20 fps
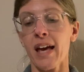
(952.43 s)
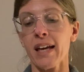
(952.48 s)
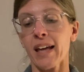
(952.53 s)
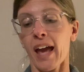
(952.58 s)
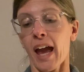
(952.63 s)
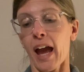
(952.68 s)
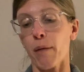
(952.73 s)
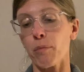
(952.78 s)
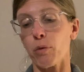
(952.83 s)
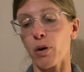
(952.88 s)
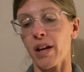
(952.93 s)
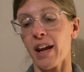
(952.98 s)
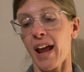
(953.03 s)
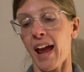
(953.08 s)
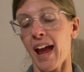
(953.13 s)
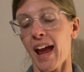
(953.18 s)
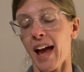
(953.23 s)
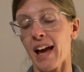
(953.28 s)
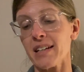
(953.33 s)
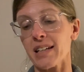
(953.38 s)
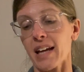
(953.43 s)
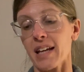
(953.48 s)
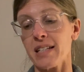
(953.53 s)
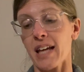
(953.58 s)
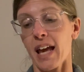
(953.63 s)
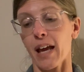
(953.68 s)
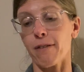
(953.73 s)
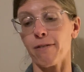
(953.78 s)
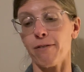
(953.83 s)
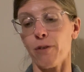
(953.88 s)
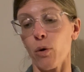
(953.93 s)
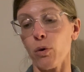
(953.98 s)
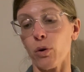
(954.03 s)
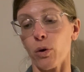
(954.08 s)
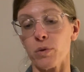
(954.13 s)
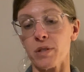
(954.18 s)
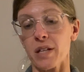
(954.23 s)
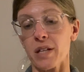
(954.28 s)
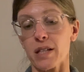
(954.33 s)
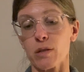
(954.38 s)
Camera in hand, I take
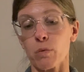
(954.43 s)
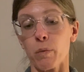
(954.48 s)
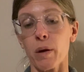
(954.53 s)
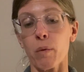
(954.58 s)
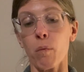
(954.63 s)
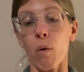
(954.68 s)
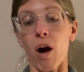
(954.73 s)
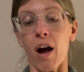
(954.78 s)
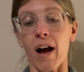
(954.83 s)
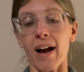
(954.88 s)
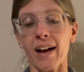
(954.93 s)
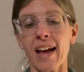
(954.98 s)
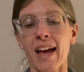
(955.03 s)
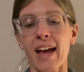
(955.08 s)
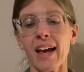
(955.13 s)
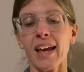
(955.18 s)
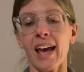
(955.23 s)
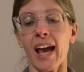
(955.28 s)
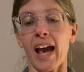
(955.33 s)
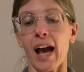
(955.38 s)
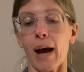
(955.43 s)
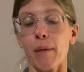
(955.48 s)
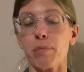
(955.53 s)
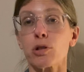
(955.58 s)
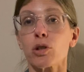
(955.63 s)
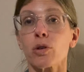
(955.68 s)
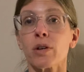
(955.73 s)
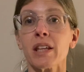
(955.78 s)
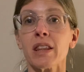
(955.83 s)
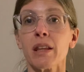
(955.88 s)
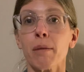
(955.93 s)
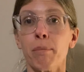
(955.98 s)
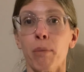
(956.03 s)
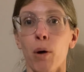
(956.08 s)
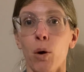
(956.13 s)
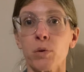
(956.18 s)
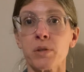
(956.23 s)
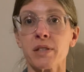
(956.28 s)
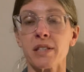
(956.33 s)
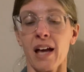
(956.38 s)
photos as we walk, capturing the
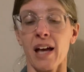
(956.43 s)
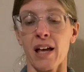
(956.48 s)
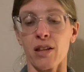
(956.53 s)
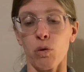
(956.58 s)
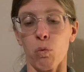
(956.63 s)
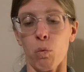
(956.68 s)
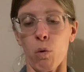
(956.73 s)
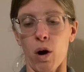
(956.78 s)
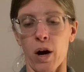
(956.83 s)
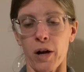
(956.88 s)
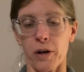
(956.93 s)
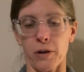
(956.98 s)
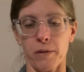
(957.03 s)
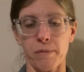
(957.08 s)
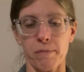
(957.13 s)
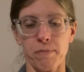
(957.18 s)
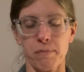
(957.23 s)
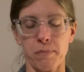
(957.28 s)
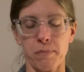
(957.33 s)
boats on the water.